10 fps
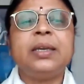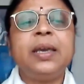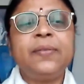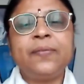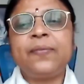
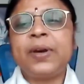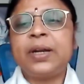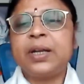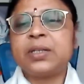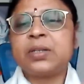if one
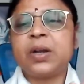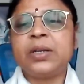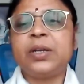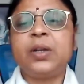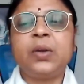does not
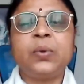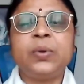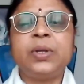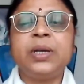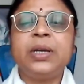include